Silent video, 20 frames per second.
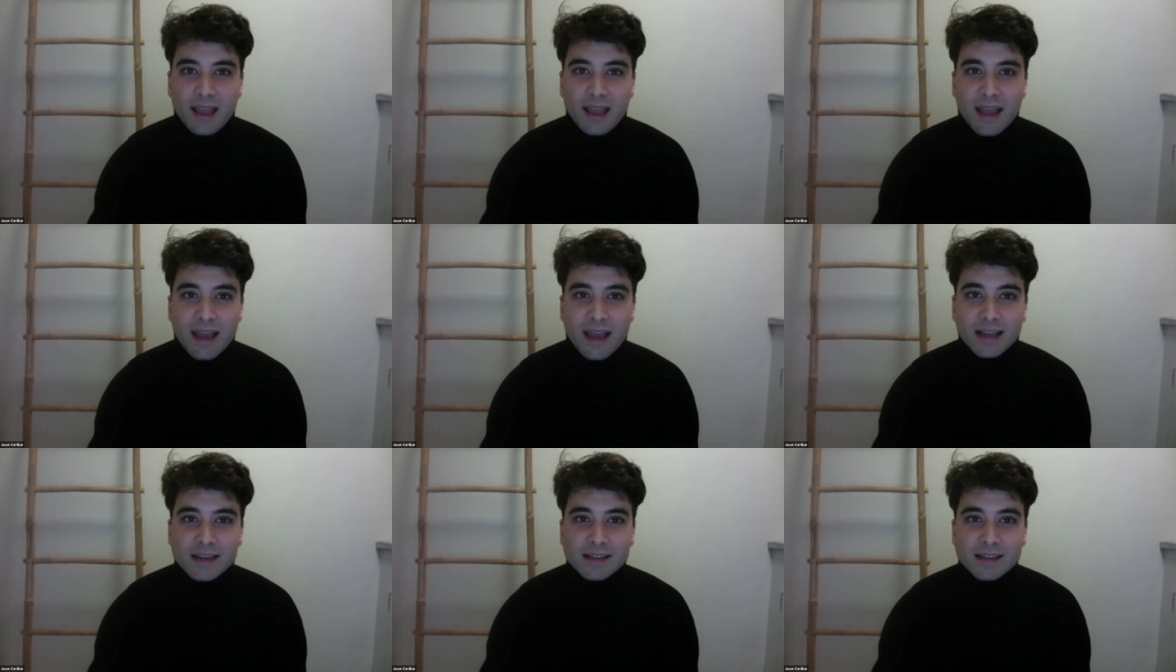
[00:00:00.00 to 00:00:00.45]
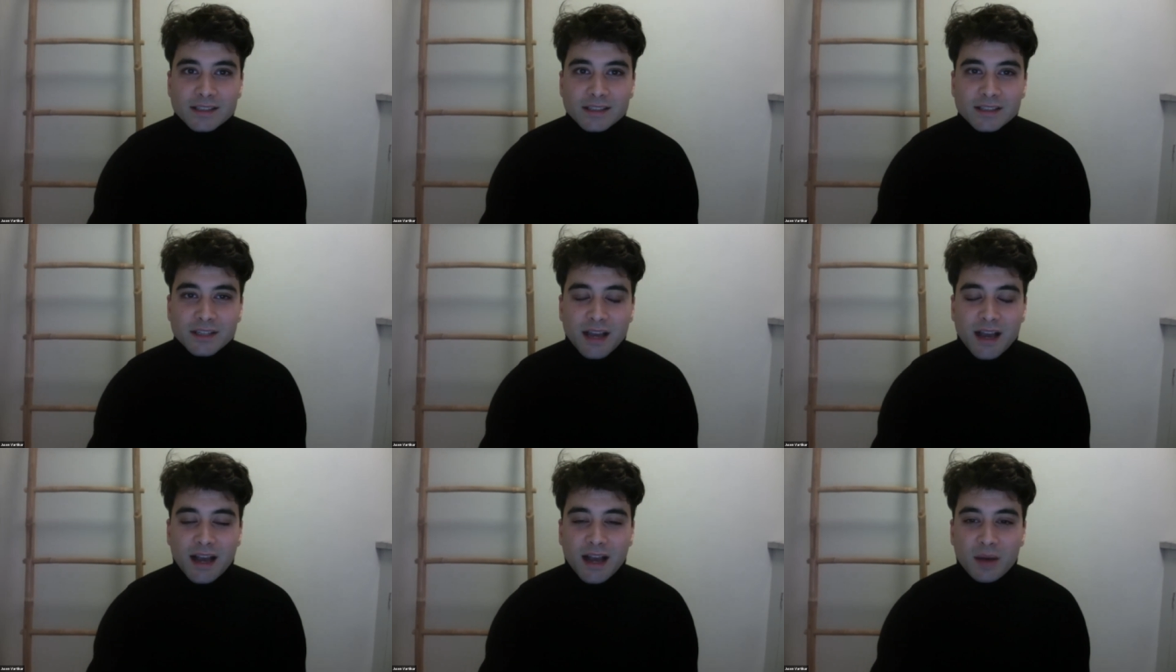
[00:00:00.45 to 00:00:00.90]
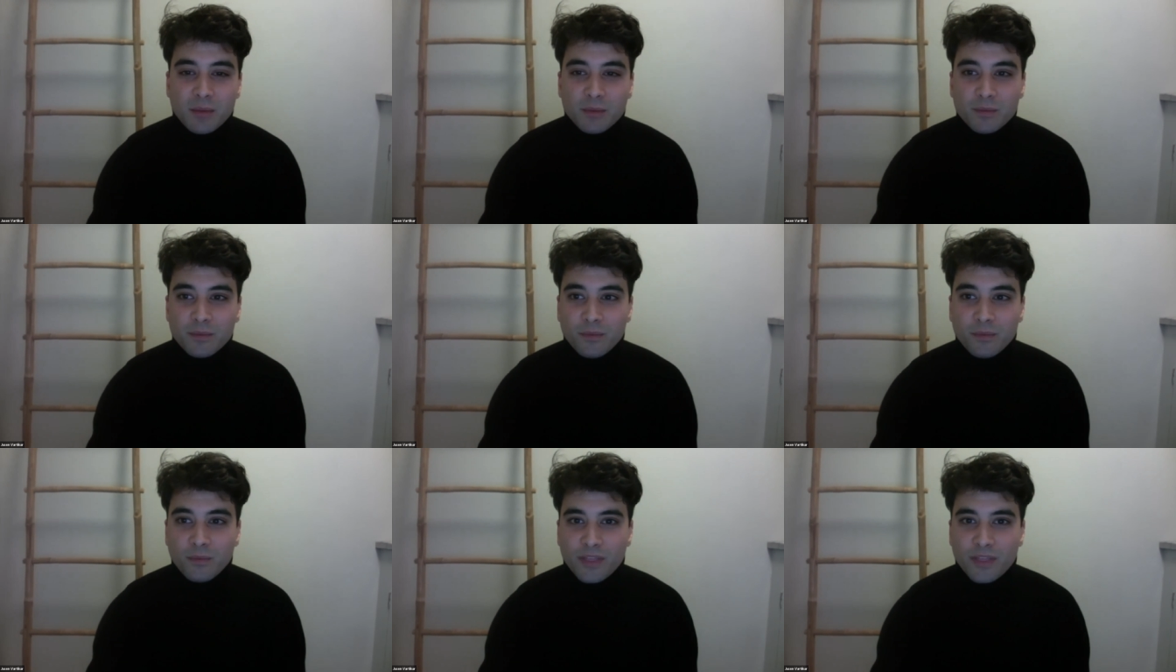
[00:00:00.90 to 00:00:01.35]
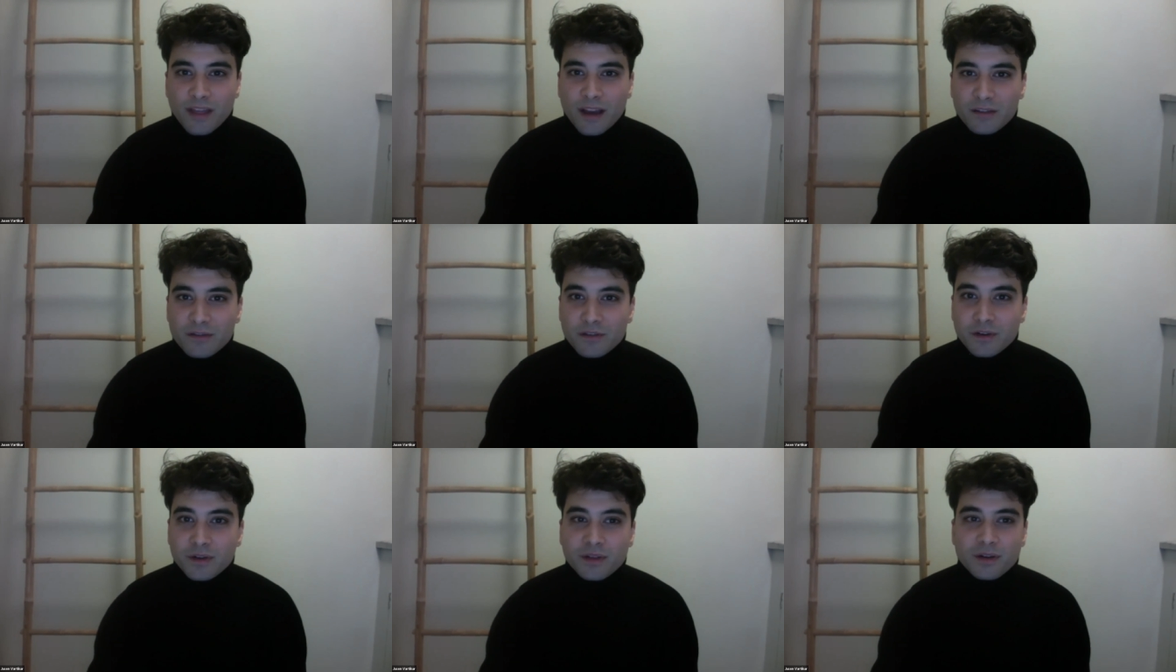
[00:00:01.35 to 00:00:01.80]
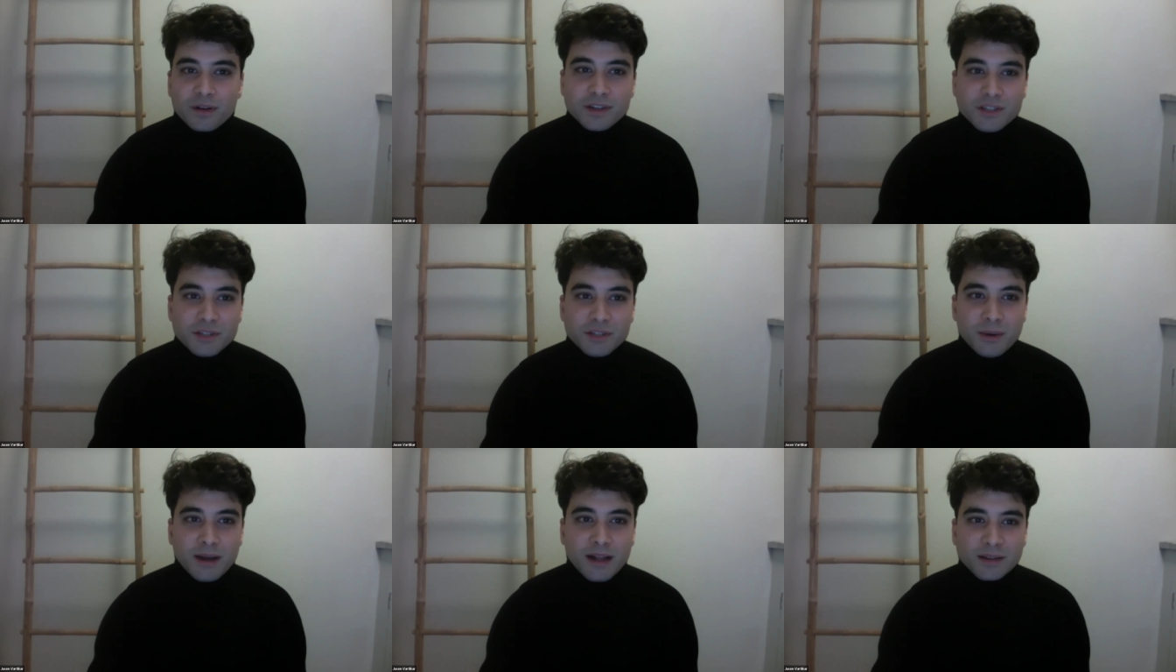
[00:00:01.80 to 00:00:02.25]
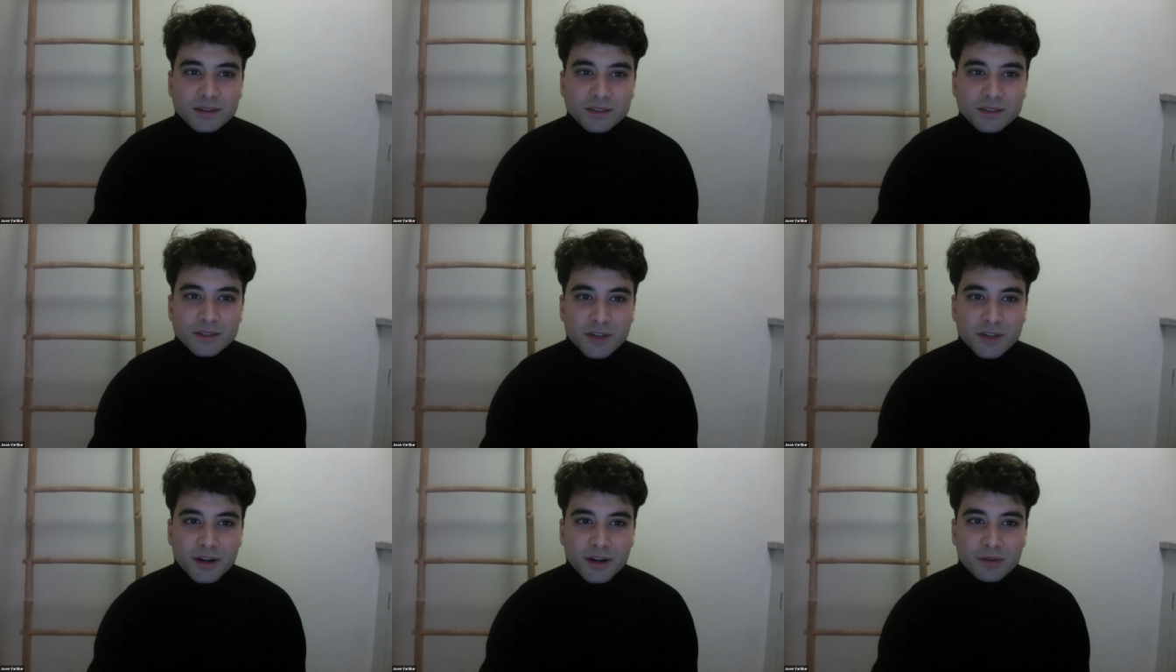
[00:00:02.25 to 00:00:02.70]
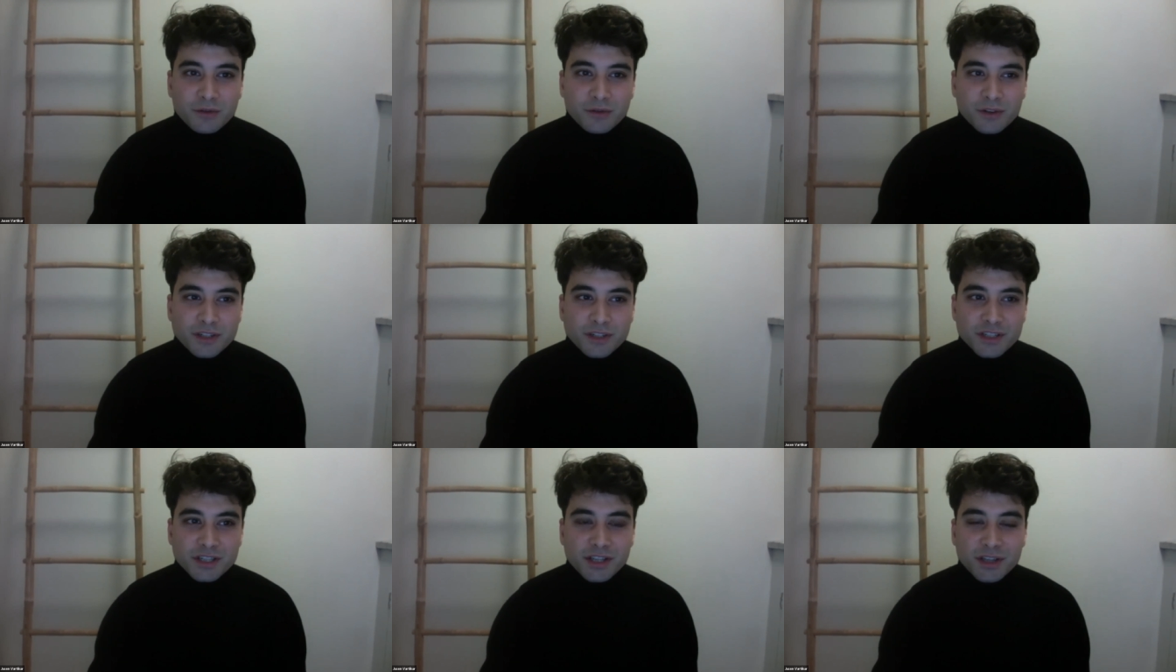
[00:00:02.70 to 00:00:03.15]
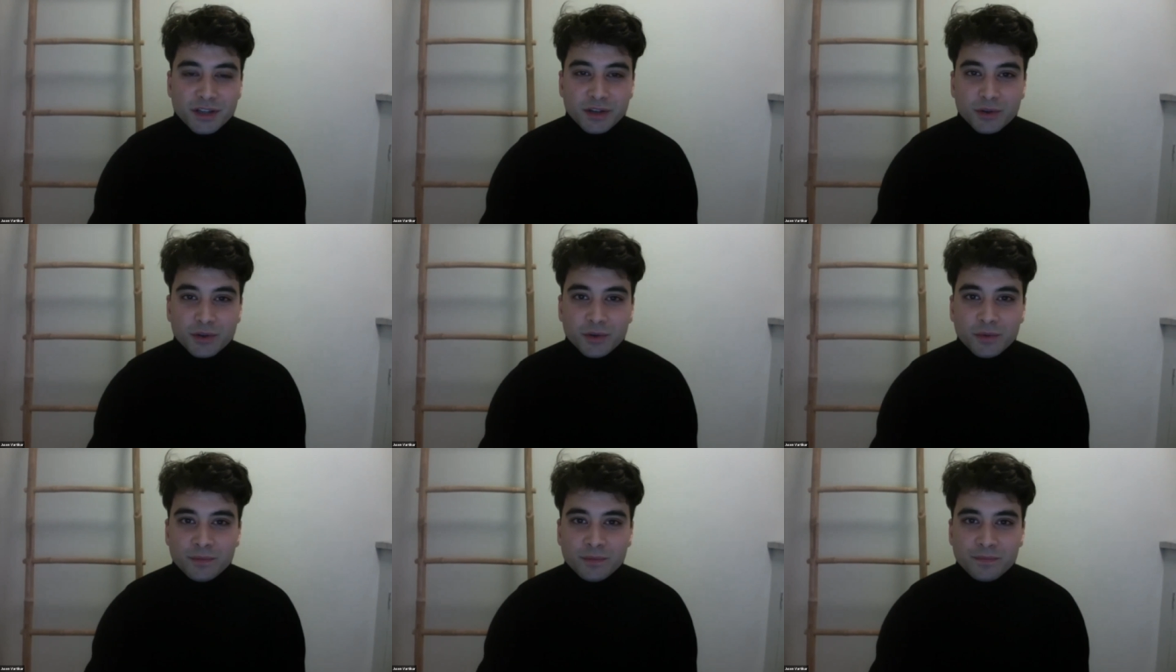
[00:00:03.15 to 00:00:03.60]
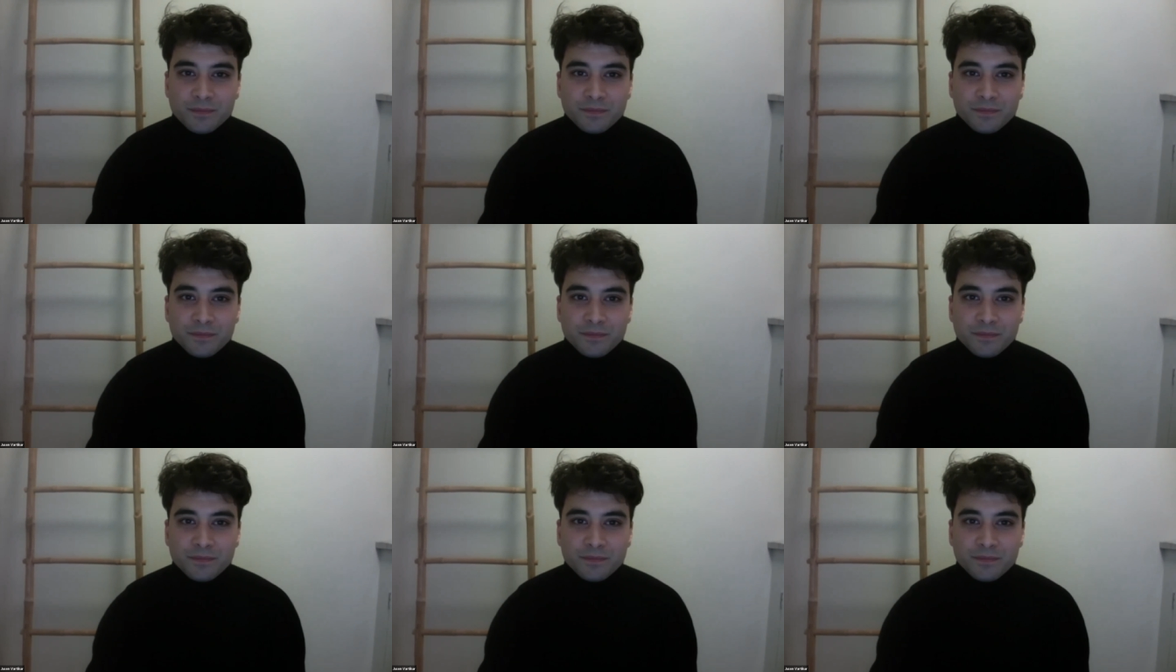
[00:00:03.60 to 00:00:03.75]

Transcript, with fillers: And um, without further ado, I'll turn it over to you